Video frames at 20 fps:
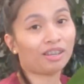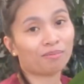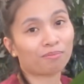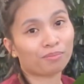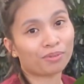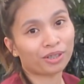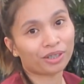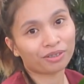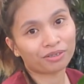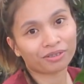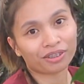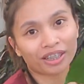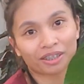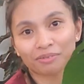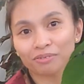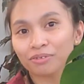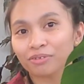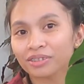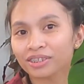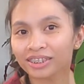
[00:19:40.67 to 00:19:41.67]
number 5.
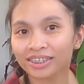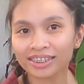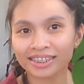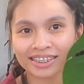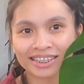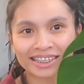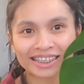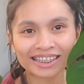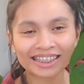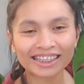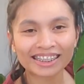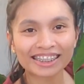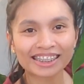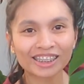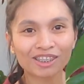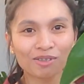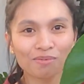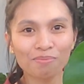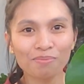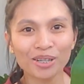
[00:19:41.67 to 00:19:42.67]

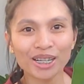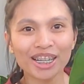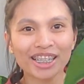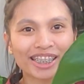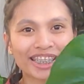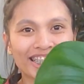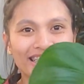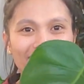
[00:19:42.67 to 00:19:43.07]
So pretty.